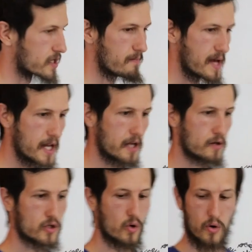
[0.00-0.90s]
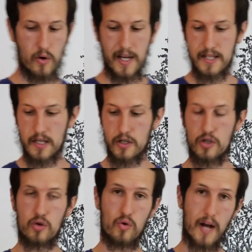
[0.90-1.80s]
amending your soil is
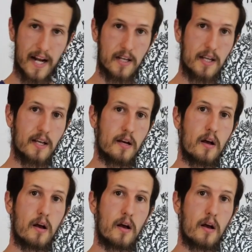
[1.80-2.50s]
attracting